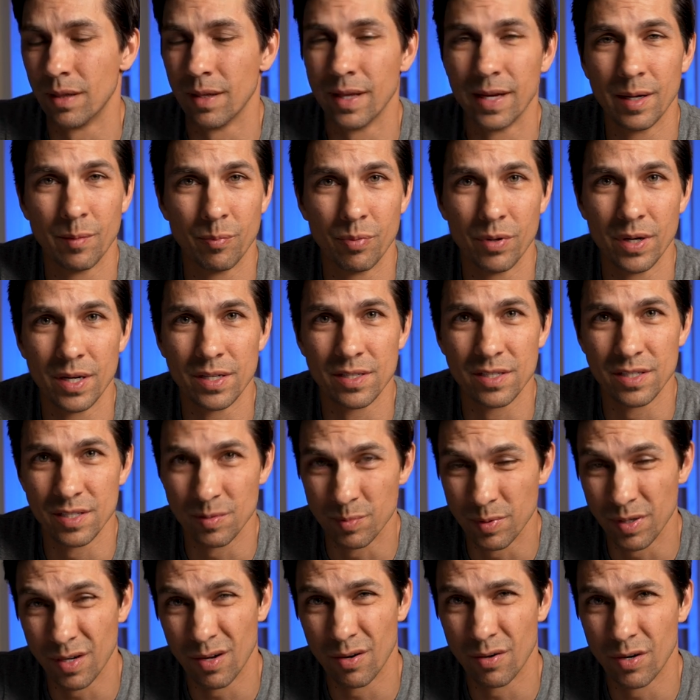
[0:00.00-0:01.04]
leg presses have
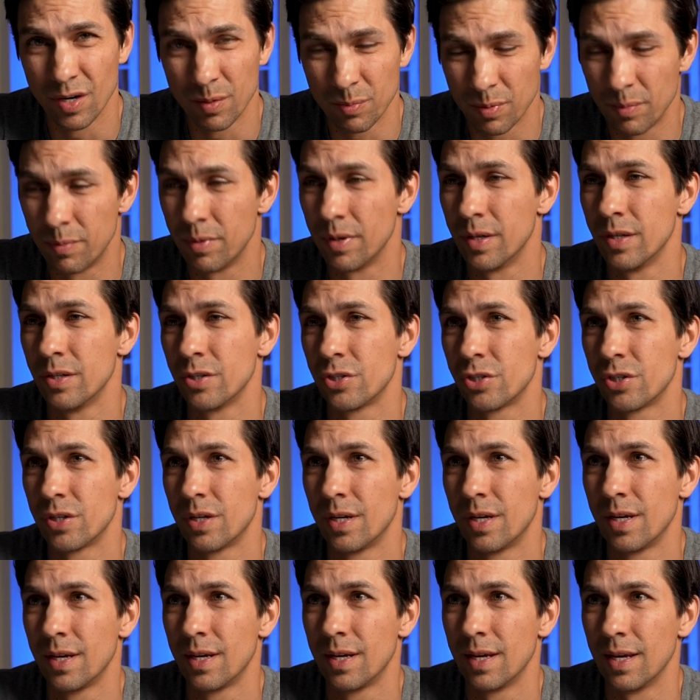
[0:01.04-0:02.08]
been going up a bunch.
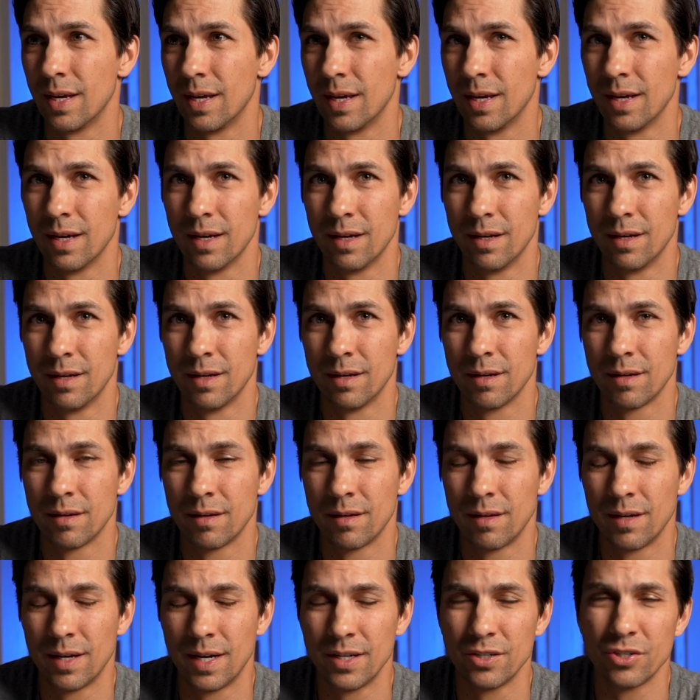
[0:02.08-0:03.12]
And
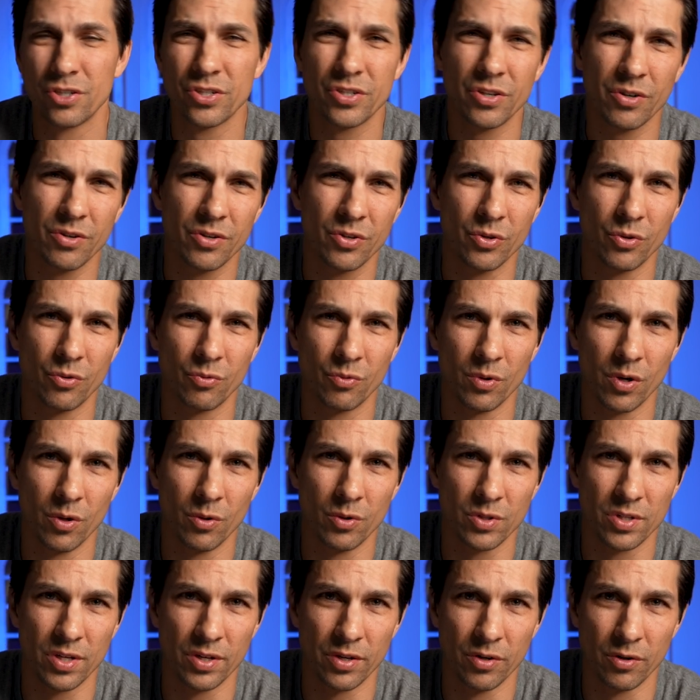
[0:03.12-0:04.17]
I just started doing
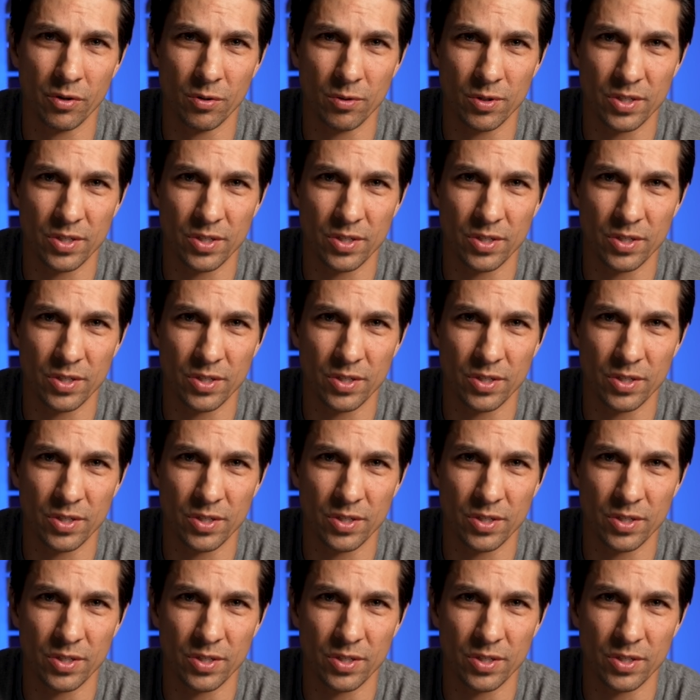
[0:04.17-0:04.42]
rows on a new